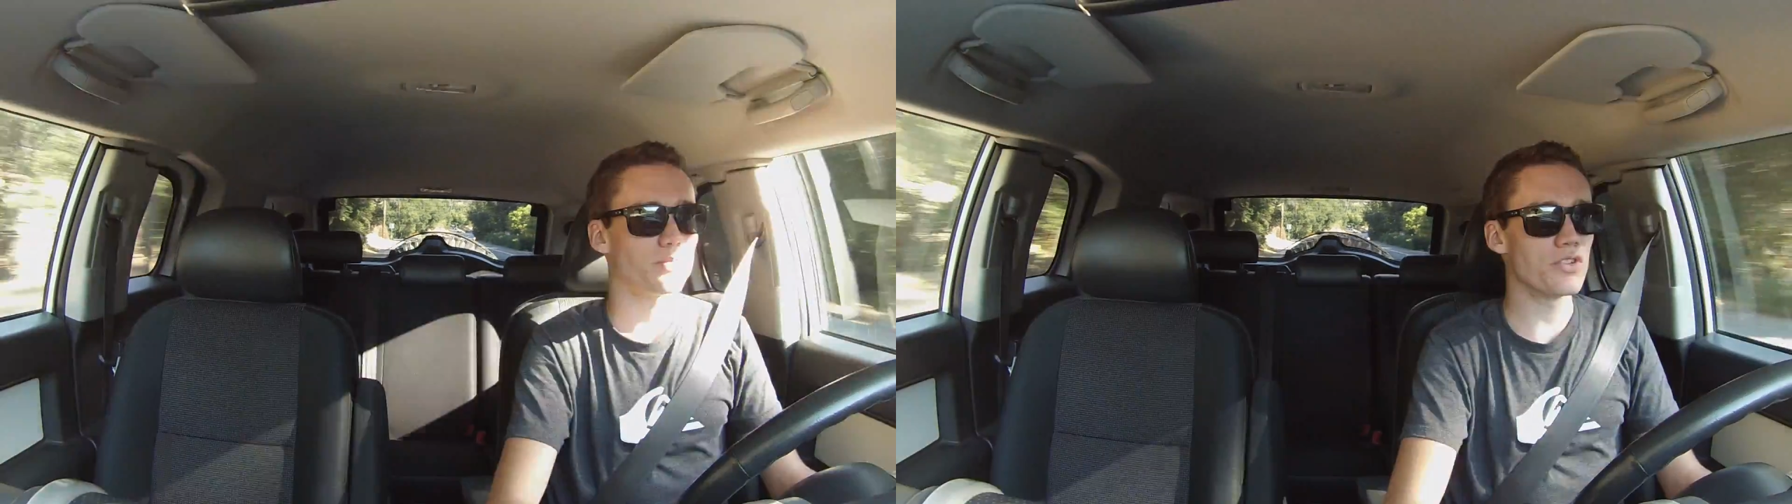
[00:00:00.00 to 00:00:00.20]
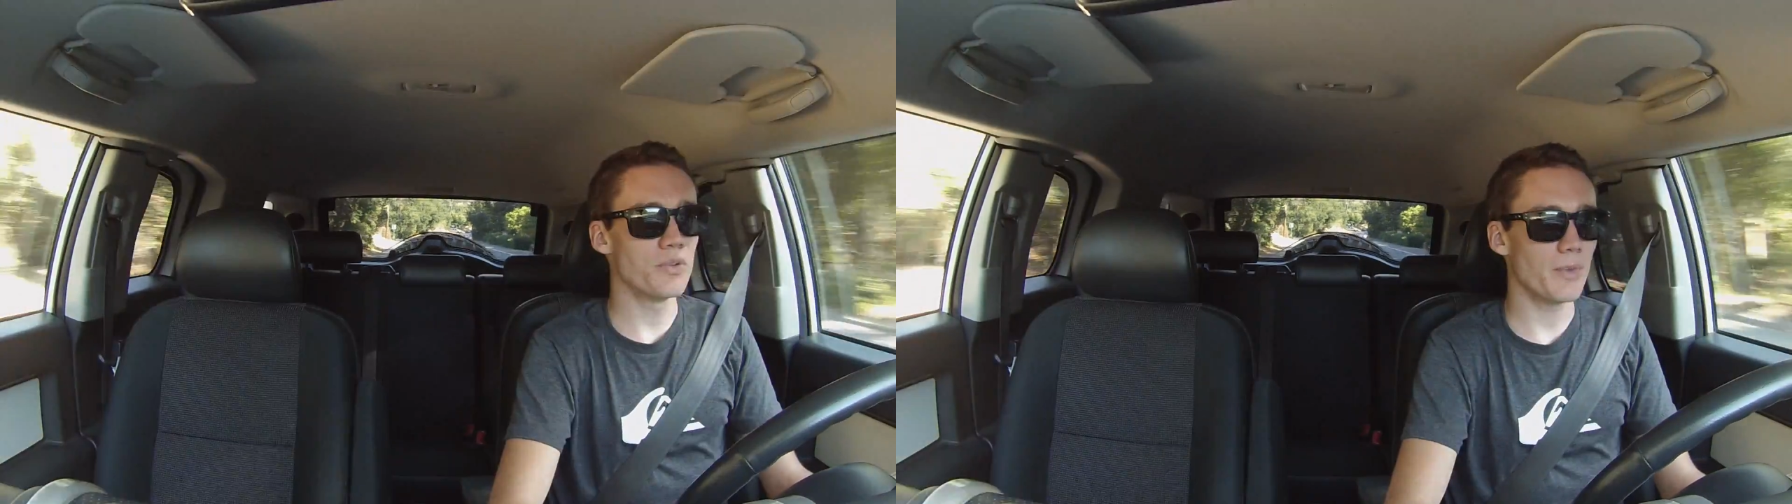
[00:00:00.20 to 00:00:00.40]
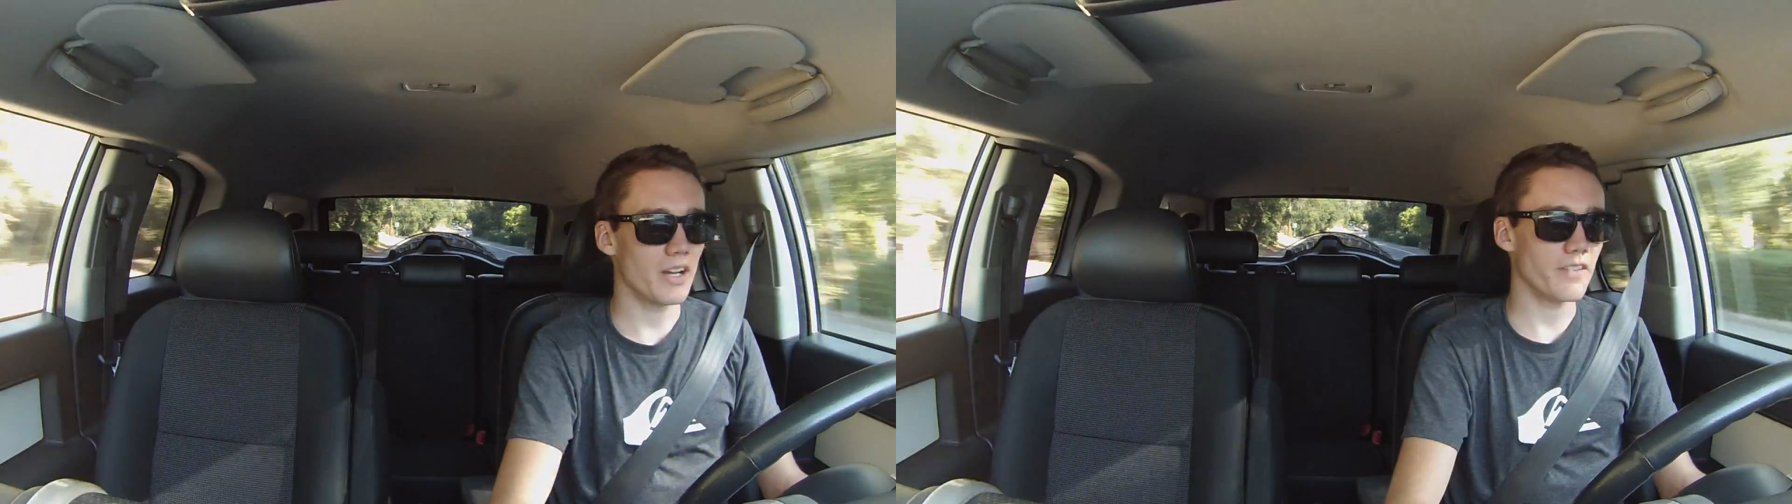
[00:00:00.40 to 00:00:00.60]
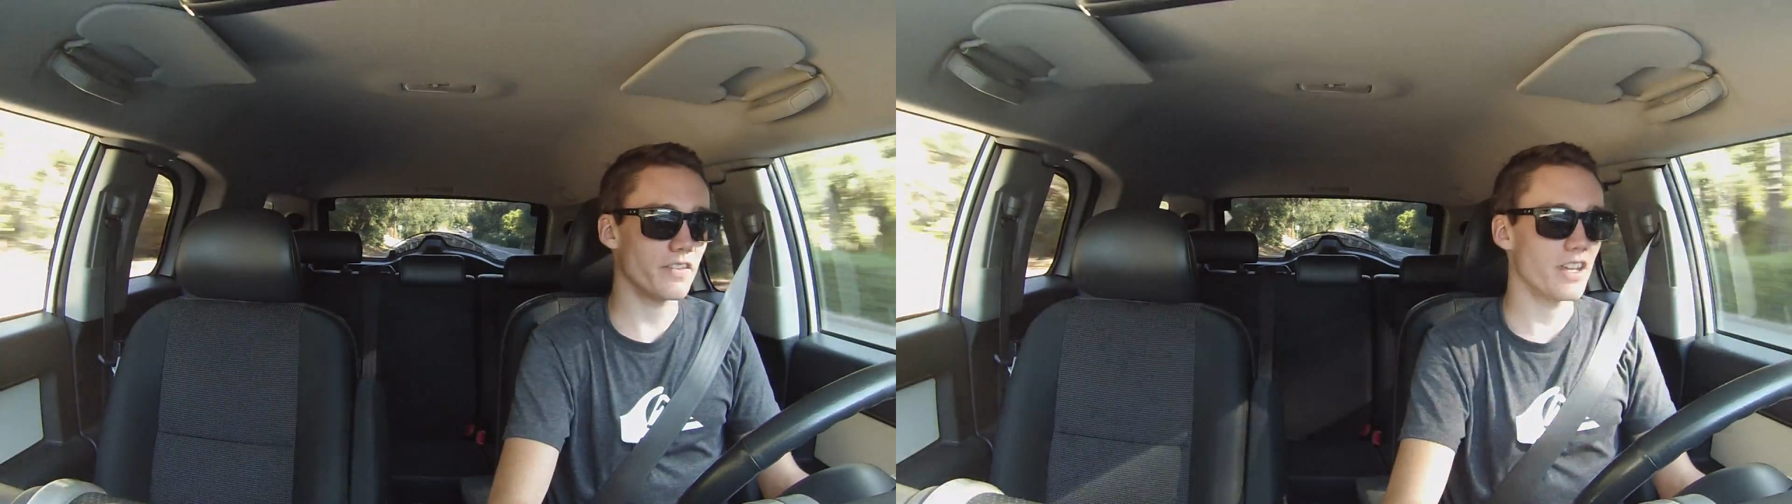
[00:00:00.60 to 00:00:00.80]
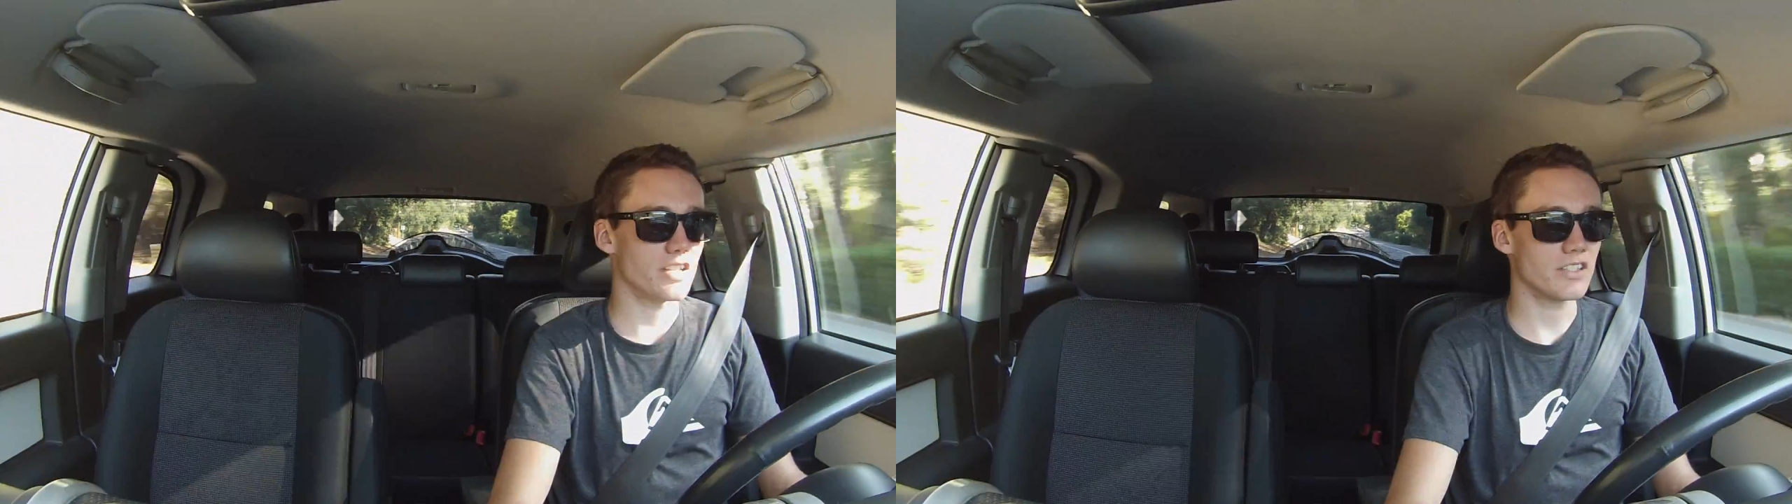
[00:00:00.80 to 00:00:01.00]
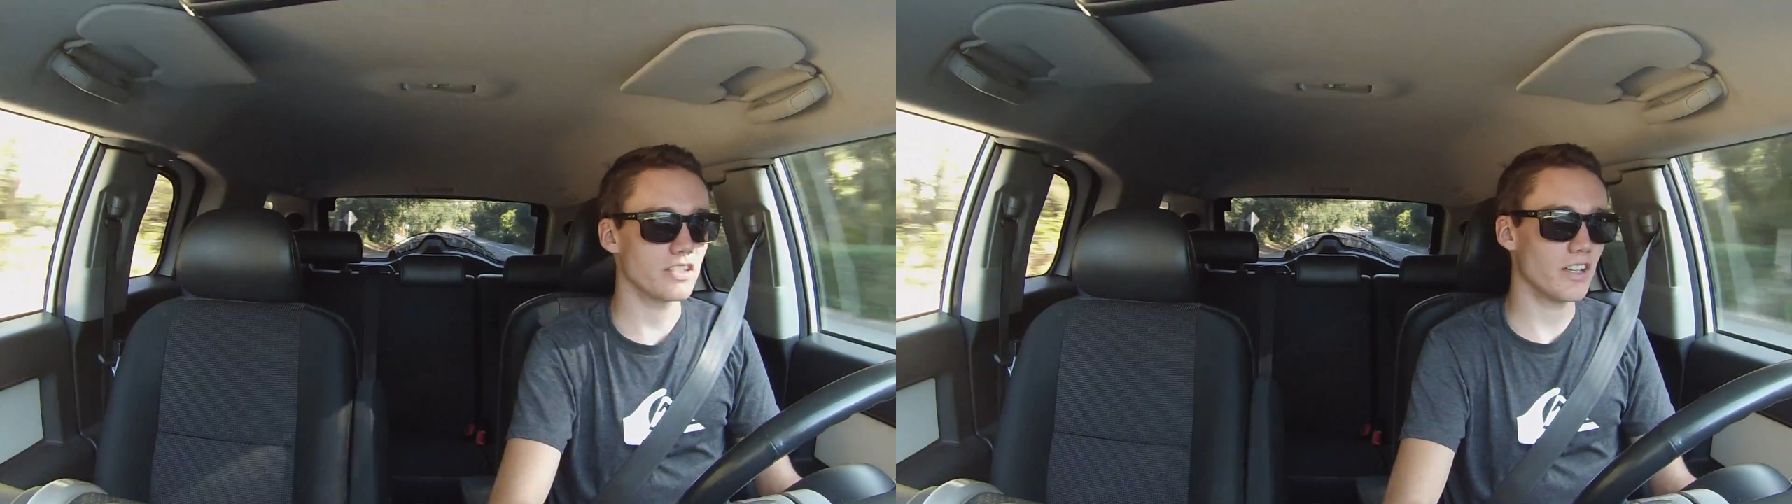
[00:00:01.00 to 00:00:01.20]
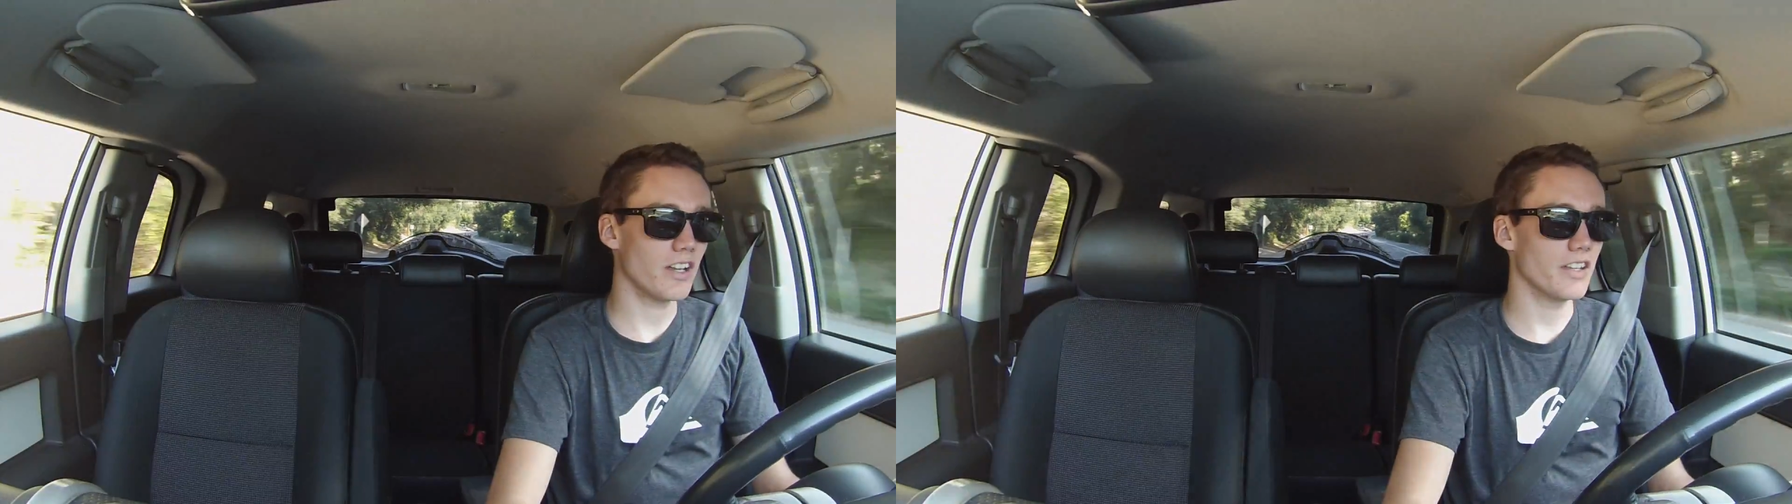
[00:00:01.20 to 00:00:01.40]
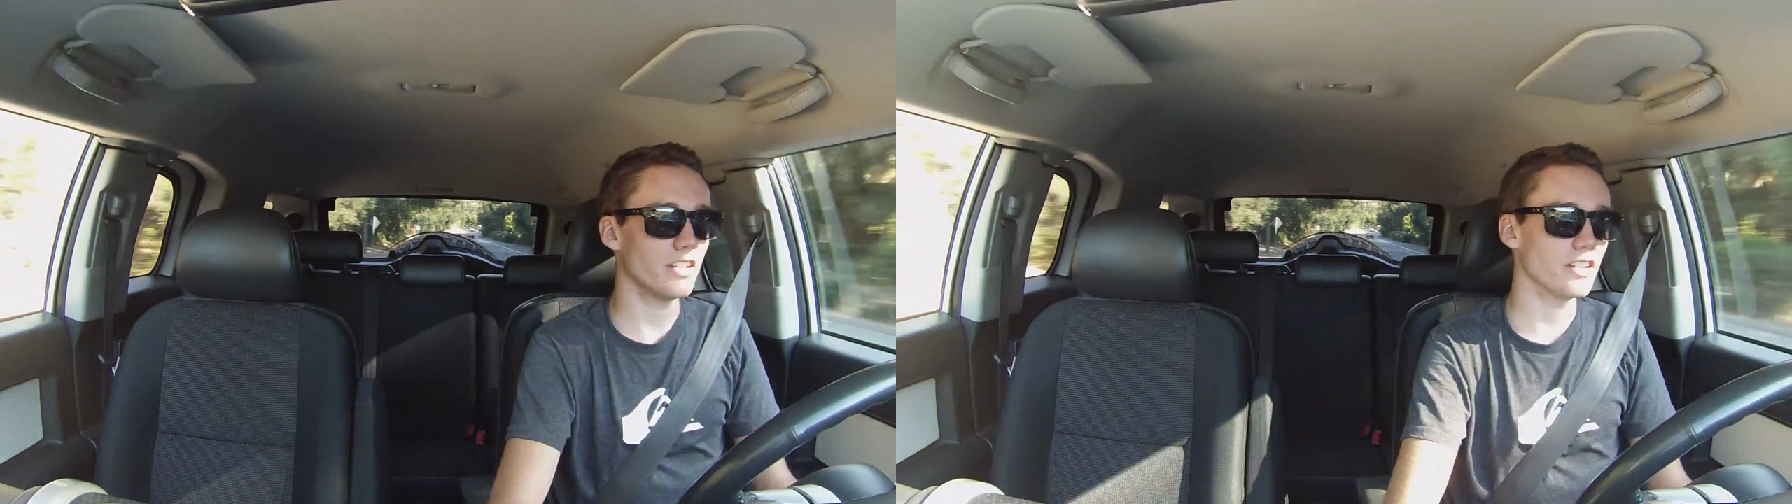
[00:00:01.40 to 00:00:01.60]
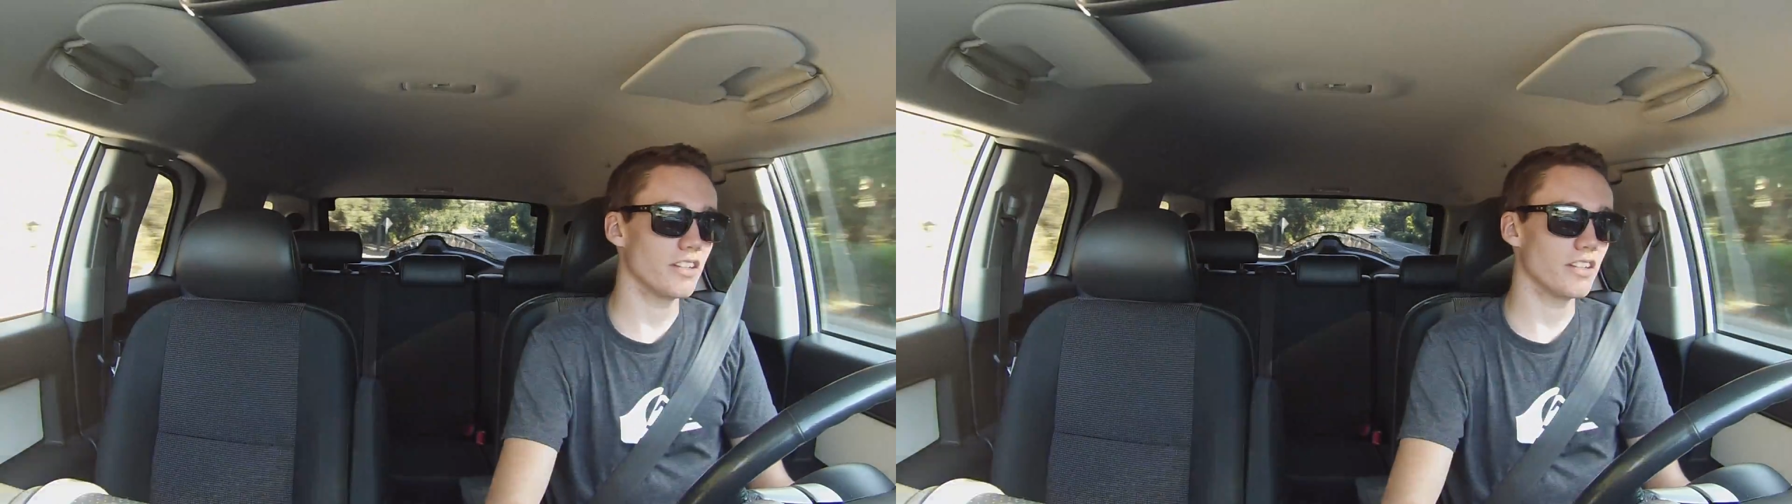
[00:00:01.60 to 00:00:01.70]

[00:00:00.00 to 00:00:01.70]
few modifications on it.